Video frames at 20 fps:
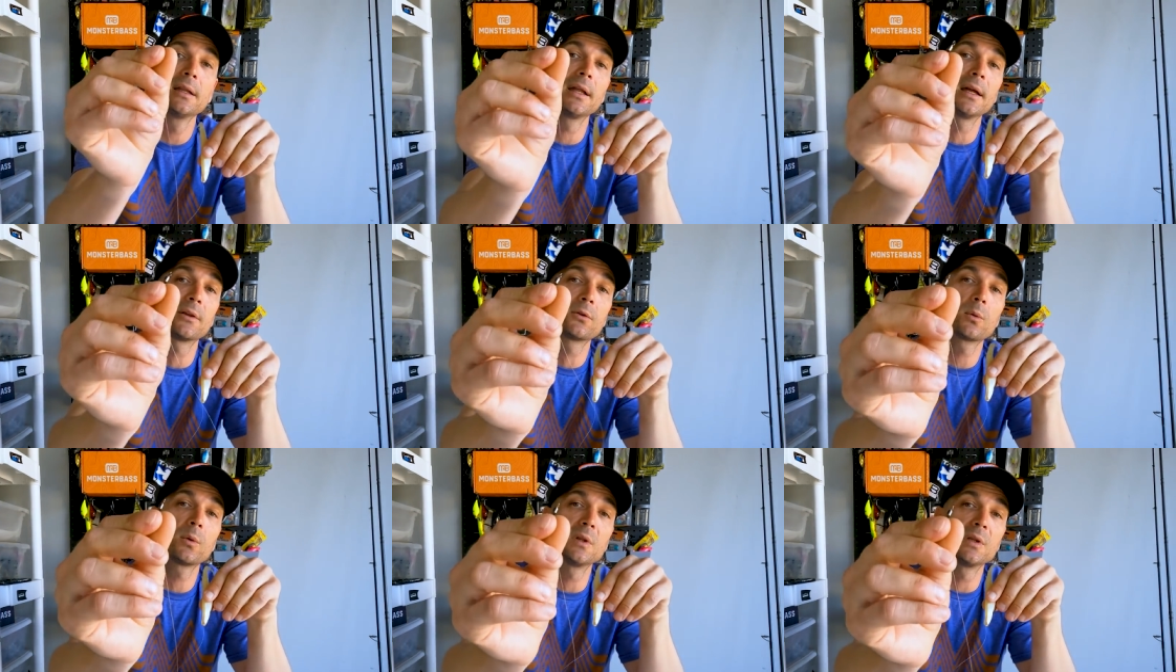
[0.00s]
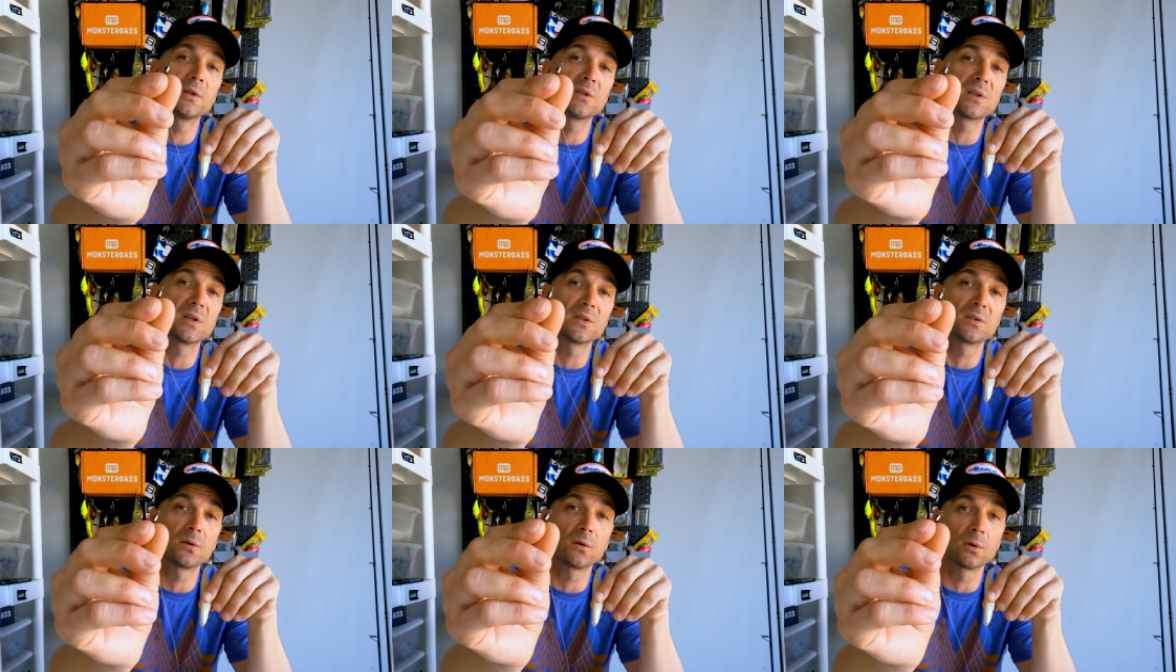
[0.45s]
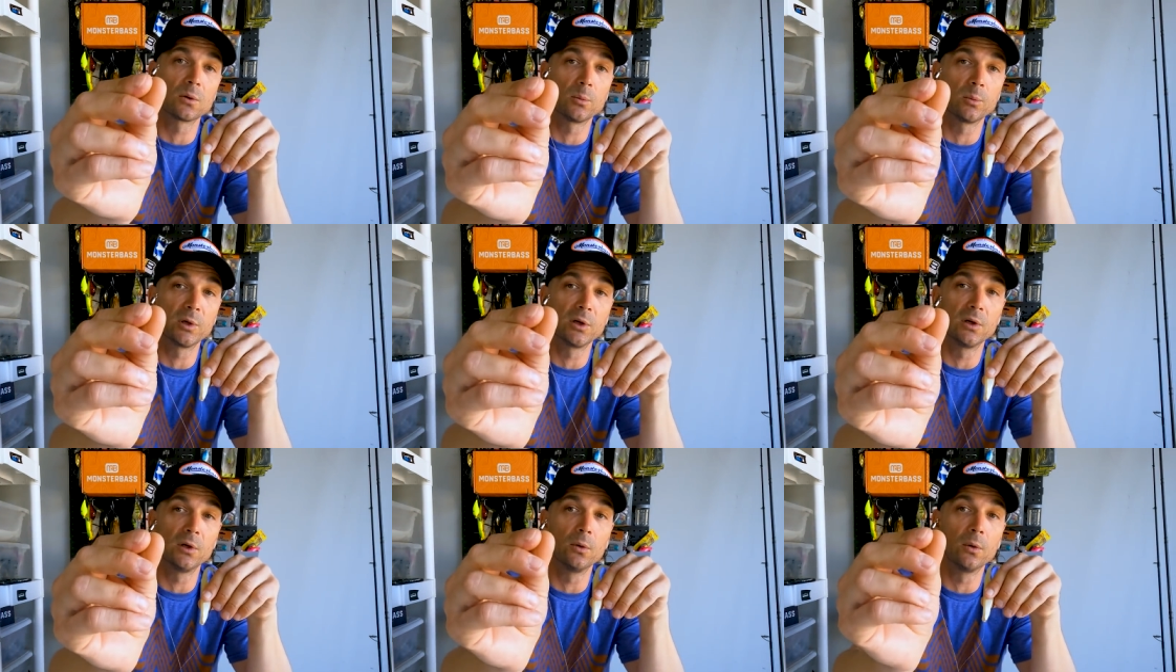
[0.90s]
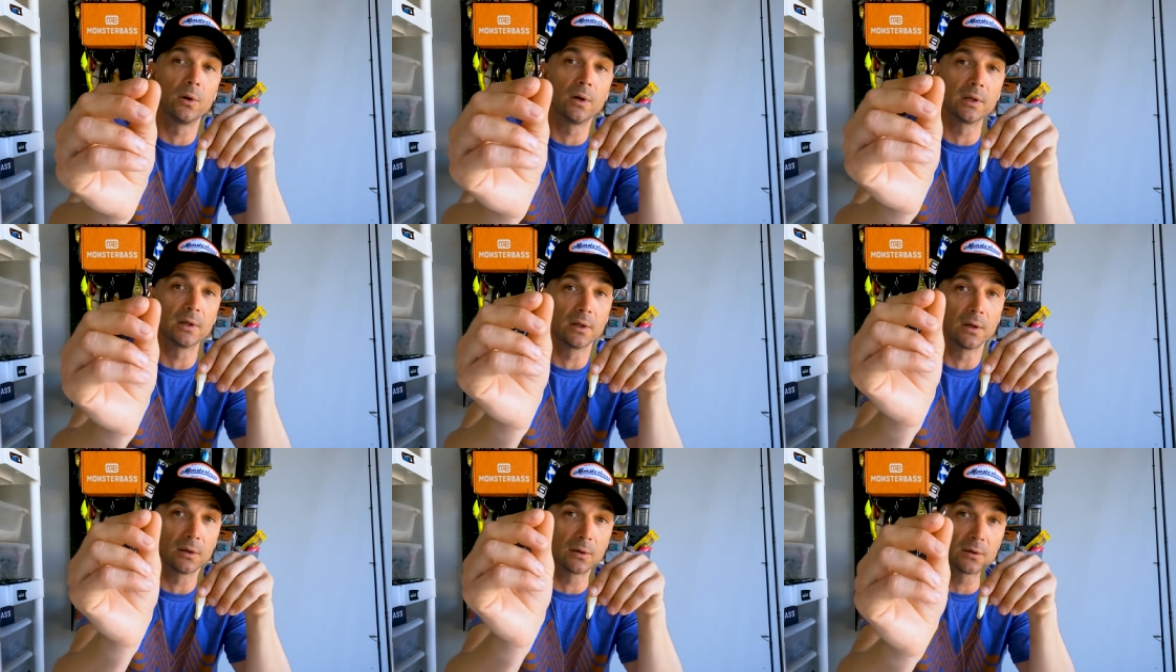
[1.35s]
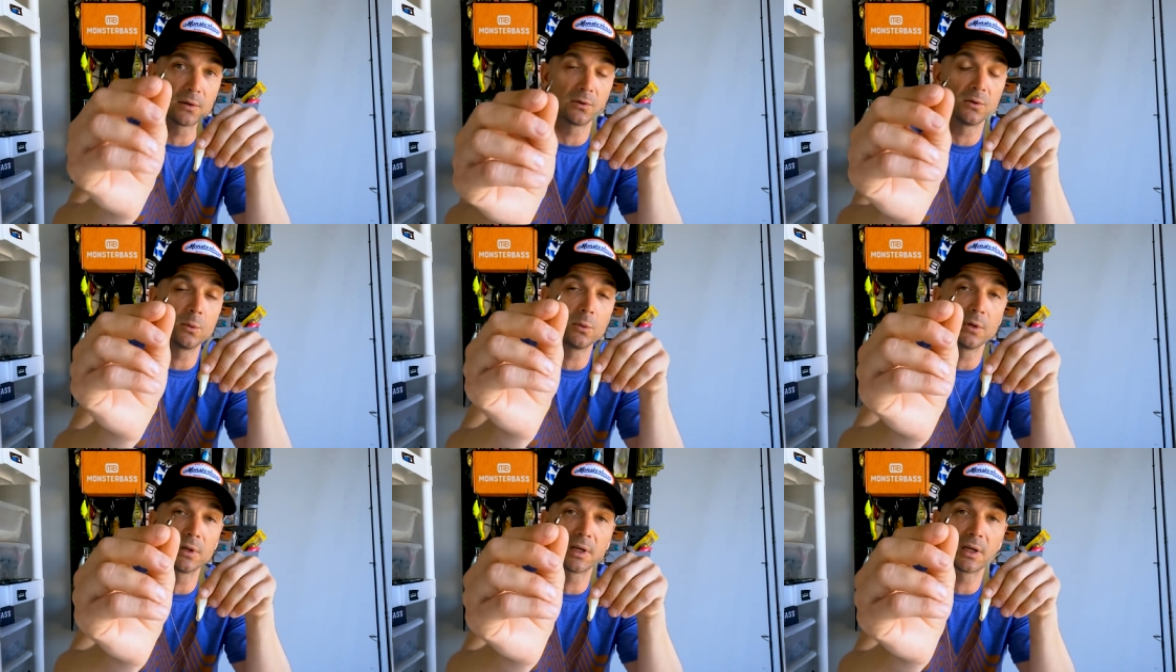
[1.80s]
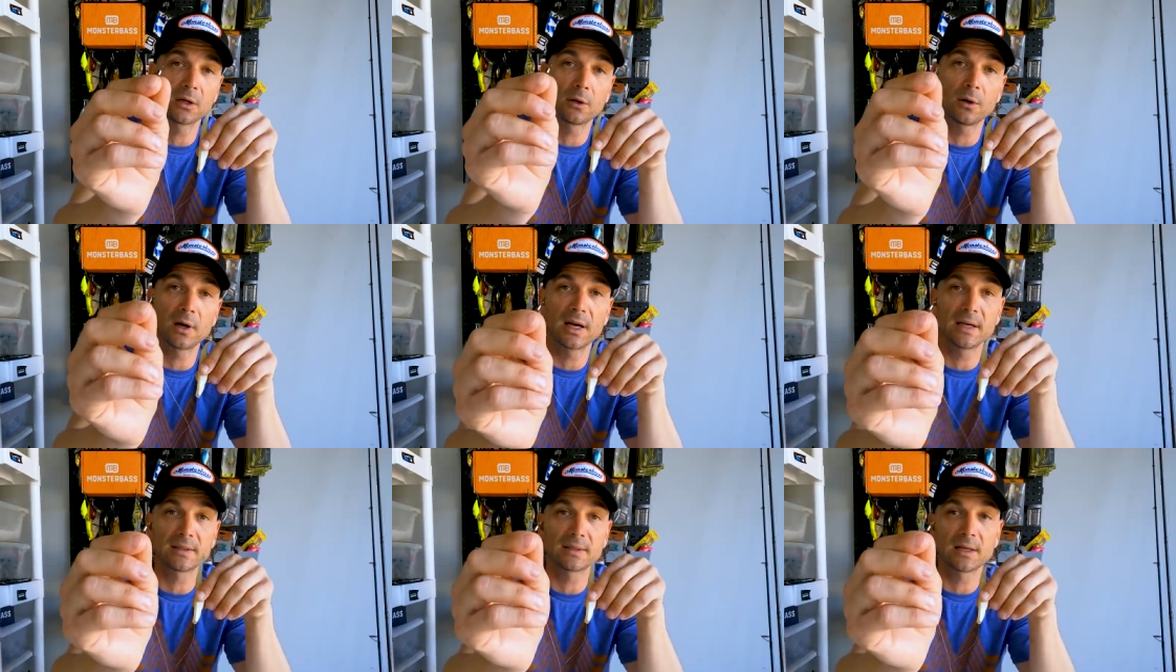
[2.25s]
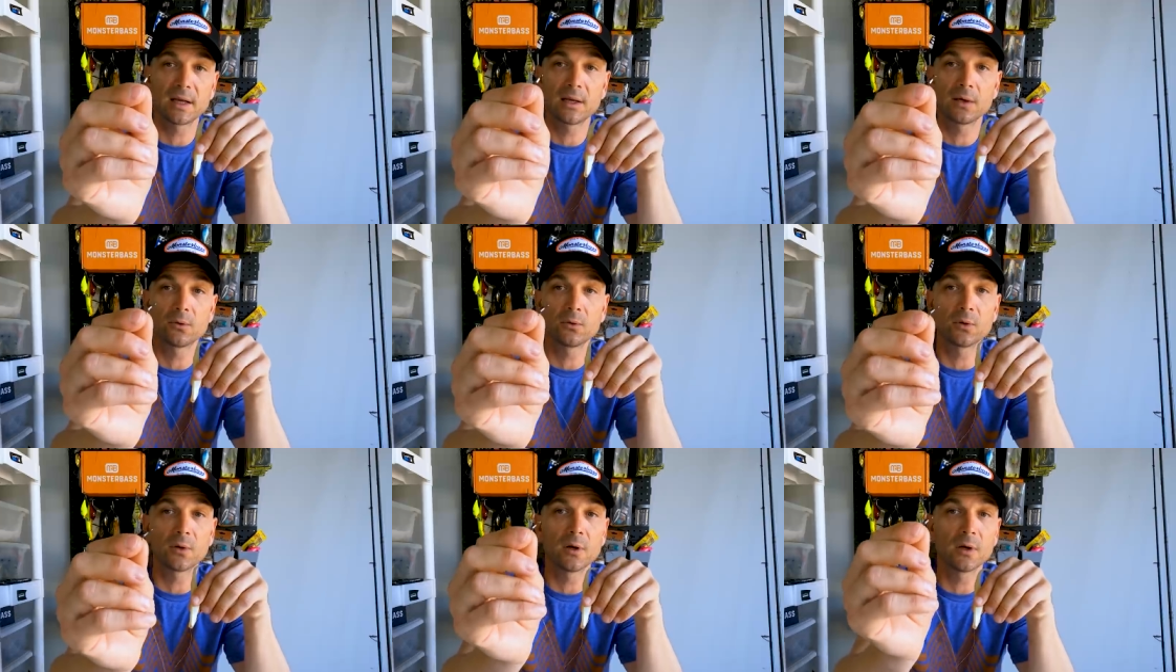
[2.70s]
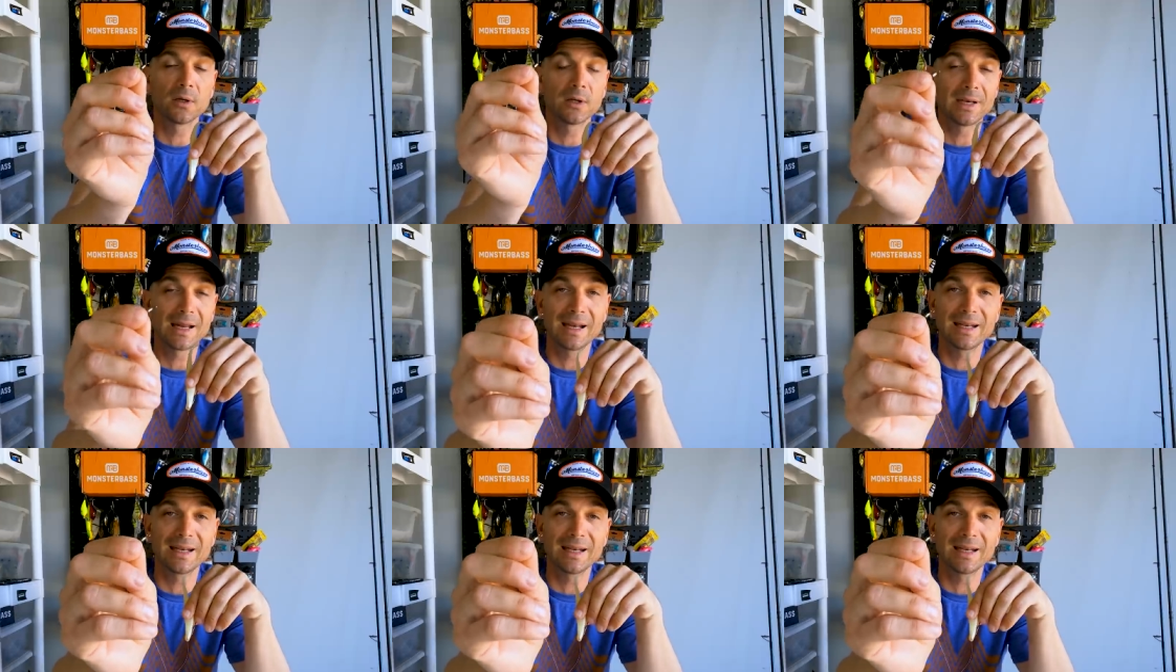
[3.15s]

that's when this gets a little bit annoying though, because you will get grass tangled on it,